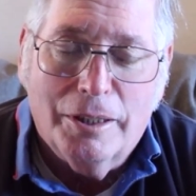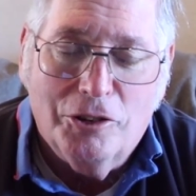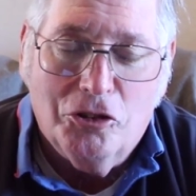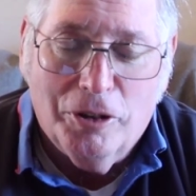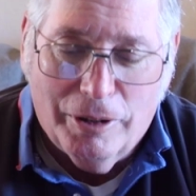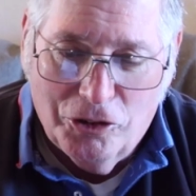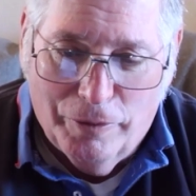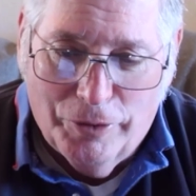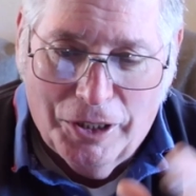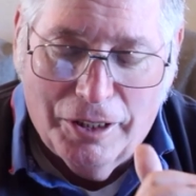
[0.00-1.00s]
this series
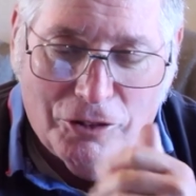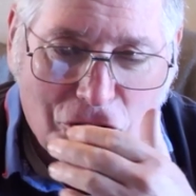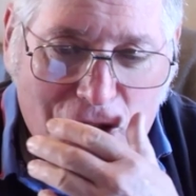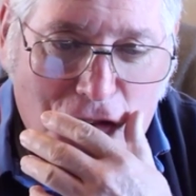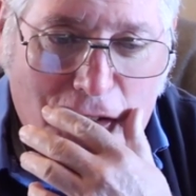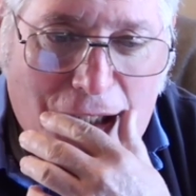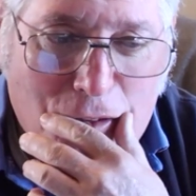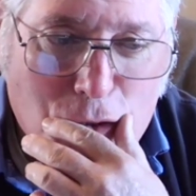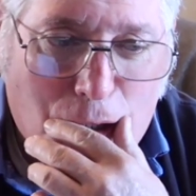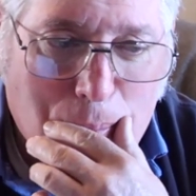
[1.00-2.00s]
of videos, this is the
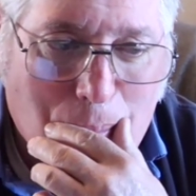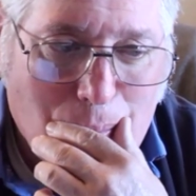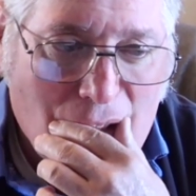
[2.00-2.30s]
intro,